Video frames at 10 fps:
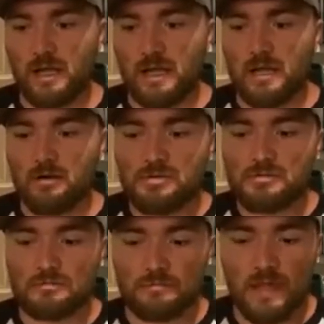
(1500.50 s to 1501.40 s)
how
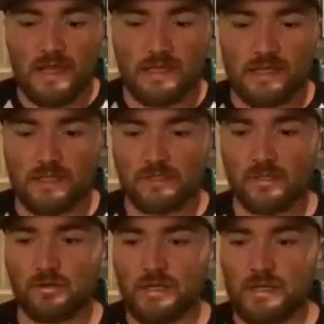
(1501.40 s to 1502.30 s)
you may
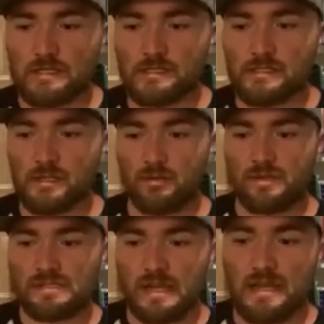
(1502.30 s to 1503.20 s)
integrate, you know,
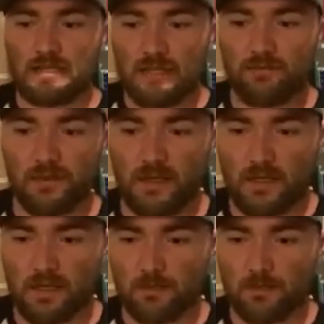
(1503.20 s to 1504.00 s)
the scientific